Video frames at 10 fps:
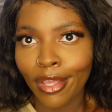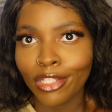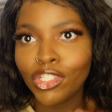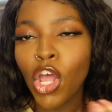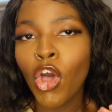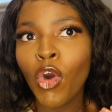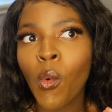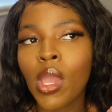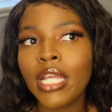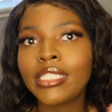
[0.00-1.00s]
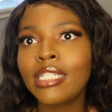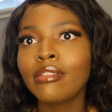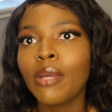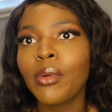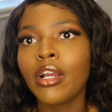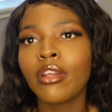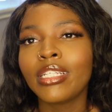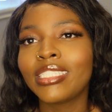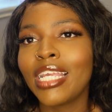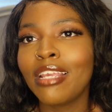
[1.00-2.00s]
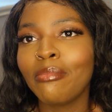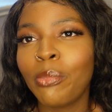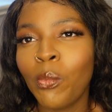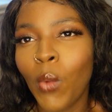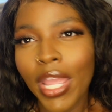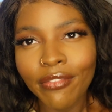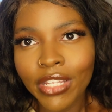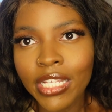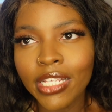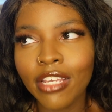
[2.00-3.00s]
So it seems like we're on the same wavelength.